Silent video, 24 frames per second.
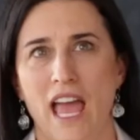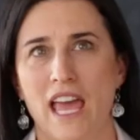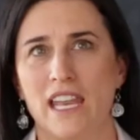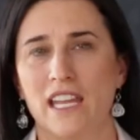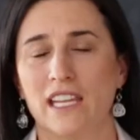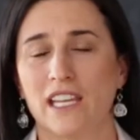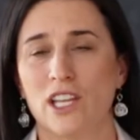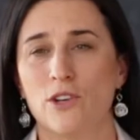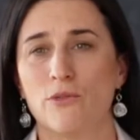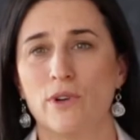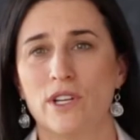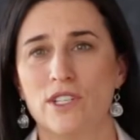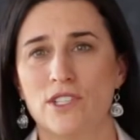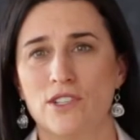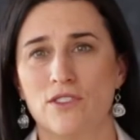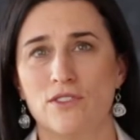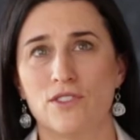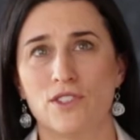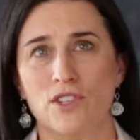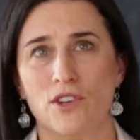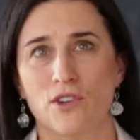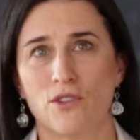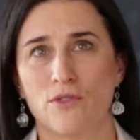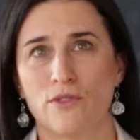and it can
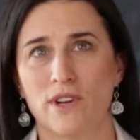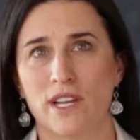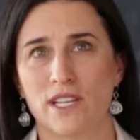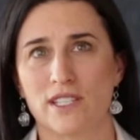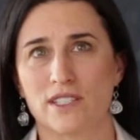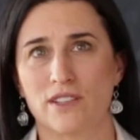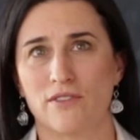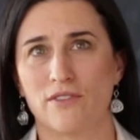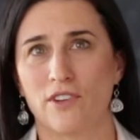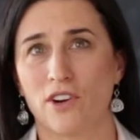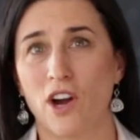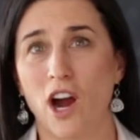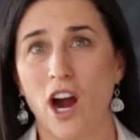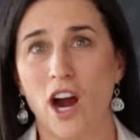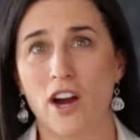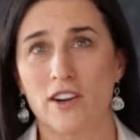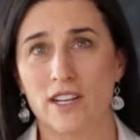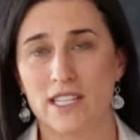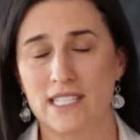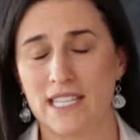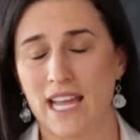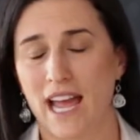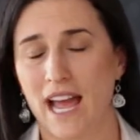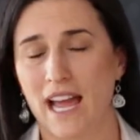reduce your risk for heart
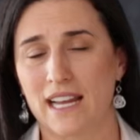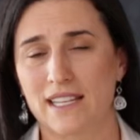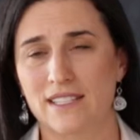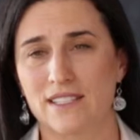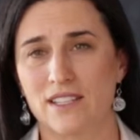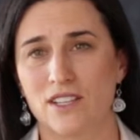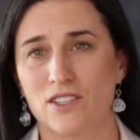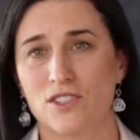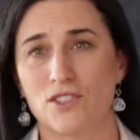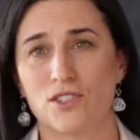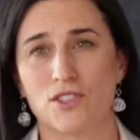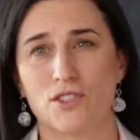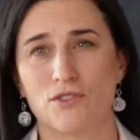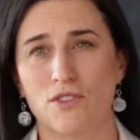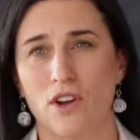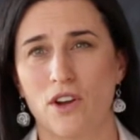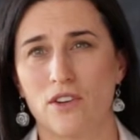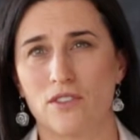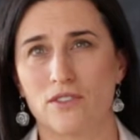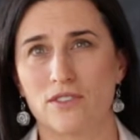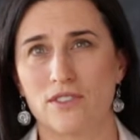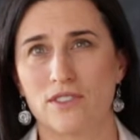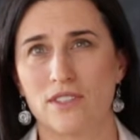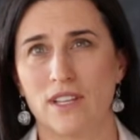attacks,
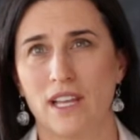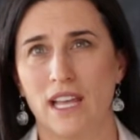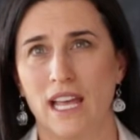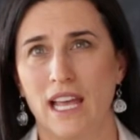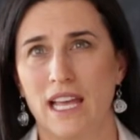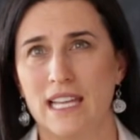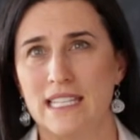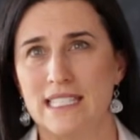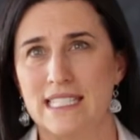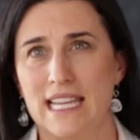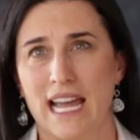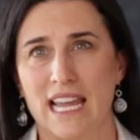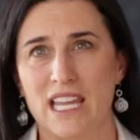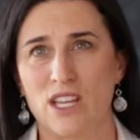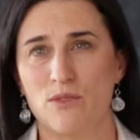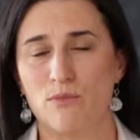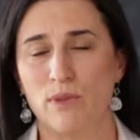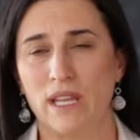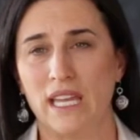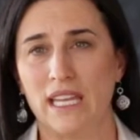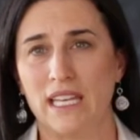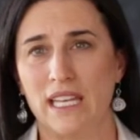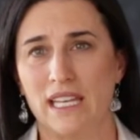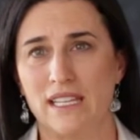strokes,
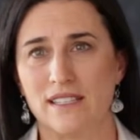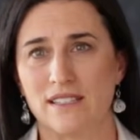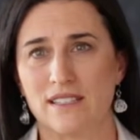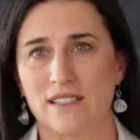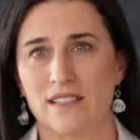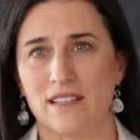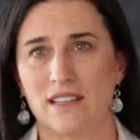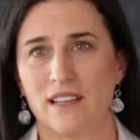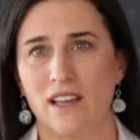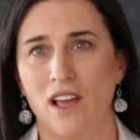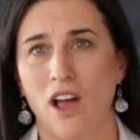diabetes,